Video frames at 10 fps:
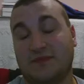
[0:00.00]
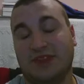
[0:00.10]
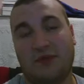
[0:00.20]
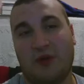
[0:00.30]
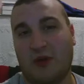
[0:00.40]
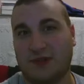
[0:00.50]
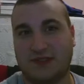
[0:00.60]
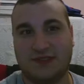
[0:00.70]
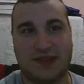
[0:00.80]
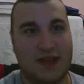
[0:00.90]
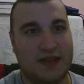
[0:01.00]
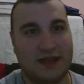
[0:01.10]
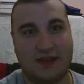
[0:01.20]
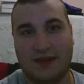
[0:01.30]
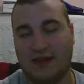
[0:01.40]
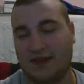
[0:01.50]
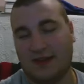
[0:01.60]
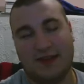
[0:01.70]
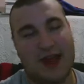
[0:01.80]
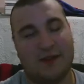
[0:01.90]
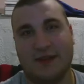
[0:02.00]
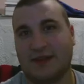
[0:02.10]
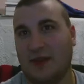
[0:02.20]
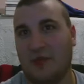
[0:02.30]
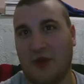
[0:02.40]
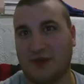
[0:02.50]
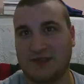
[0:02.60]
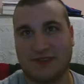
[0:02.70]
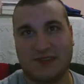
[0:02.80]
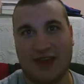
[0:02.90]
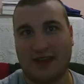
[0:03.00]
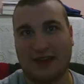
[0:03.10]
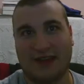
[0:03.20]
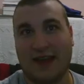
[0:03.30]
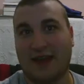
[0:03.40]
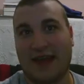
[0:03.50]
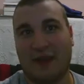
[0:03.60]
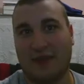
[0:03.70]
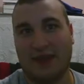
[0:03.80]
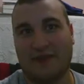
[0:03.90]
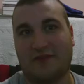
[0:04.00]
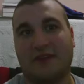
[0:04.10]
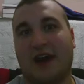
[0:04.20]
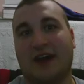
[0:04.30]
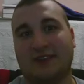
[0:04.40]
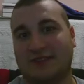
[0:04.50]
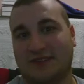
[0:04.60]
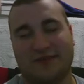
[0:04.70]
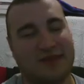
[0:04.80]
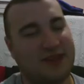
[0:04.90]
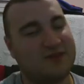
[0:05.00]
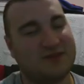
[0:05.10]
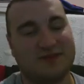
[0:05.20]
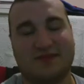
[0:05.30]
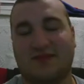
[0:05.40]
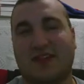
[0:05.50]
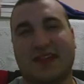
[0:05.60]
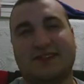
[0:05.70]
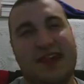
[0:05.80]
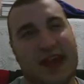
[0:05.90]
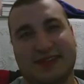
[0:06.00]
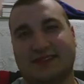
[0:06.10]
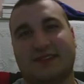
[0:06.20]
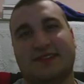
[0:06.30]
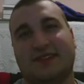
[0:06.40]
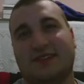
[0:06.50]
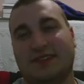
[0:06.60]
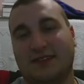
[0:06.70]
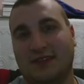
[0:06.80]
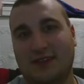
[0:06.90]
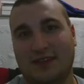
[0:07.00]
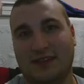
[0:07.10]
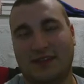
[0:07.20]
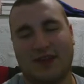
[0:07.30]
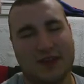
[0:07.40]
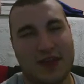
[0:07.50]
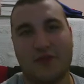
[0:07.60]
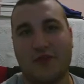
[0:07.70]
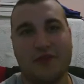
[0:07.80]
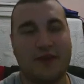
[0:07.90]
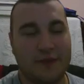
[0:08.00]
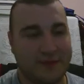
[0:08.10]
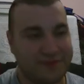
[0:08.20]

Dead Poet Society. I mean, Dead Poet Society. He got nominated for an Oscar. I mean, he was fantastic in that movie.